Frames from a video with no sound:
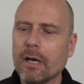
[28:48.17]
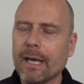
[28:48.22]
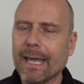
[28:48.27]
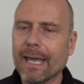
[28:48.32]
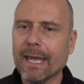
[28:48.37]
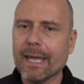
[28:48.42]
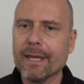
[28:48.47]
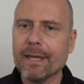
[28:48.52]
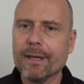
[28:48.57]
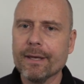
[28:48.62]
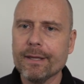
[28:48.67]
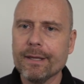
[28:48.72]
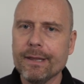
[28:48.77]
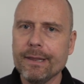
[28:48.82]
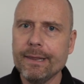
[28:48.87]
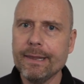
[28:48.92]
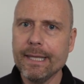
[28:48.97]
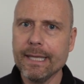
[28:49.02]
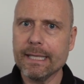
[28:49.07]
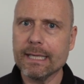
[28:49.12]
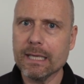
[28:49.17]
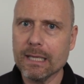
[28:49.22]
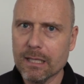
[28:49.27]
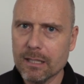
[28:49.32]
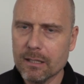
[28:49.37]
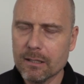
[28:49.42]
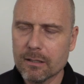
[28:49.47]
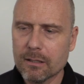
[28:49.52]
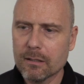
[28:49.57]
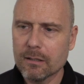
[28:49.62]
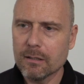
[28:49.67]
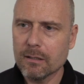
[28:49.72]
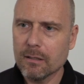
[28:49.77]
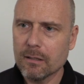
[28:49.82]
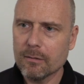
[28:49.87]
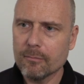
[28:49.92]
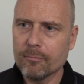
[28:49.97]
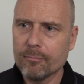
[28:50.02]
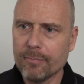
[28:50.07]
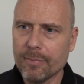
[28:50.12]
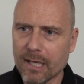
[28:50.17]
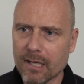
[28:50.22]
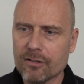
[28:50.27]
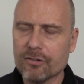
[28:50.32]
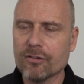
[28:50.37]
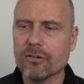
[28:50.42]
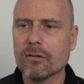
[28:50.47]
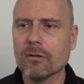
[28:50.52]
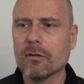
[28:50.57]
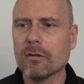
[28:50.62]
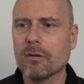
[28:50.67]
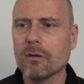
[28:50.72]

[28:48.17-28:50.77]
a little bit.